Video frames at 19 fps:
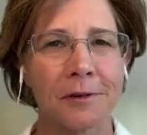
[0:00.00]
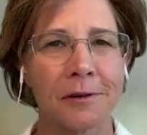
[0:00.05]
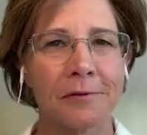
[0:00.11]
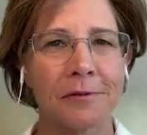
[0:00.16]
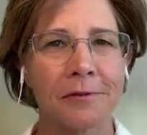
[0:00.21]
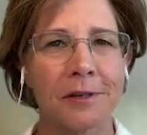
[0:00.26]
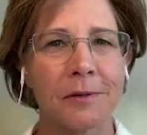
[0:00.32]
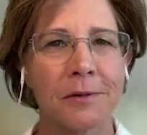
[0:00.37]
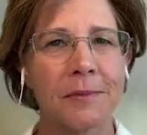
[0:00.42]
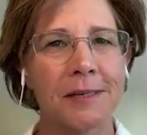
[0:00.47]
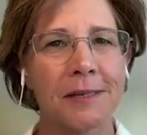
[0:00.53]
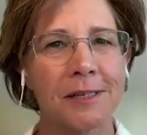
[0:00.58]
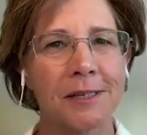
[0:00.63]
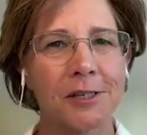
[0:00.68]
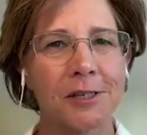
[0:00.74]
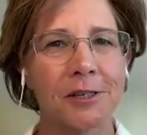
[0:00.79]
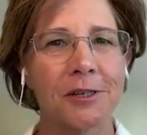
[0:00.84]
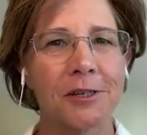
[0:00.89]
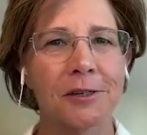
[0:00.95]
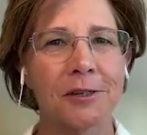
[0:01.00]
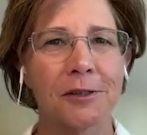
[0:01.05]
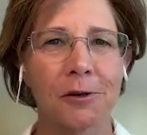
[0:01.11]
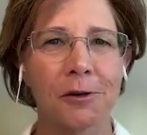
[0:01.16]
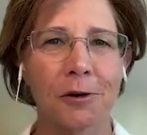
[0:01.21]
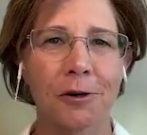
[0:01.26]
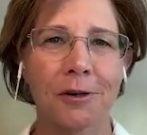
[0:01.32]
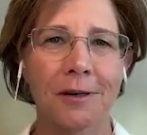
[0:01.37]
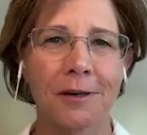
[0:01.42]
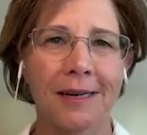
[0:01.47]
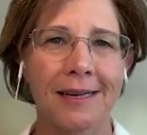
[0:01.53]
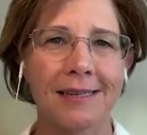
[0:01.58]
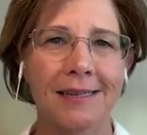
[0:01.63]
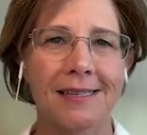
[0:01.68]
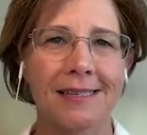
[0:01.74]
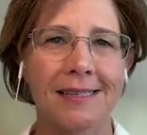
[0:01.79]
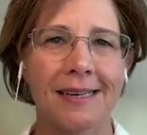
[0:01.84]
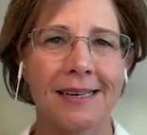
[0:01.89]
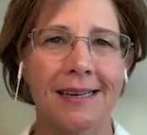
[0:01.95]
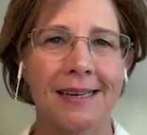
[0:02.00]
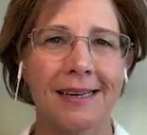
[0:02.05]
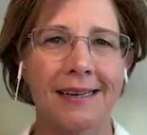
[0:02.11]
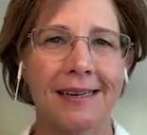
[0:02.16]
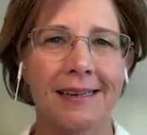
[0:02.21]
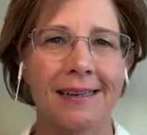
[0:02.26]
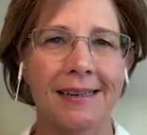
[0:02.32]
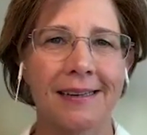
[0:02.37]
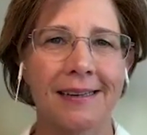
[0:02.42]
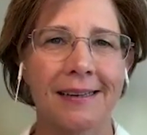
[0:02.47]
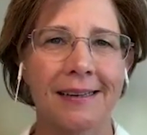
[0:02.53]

Reverend Minister Laurel Geise today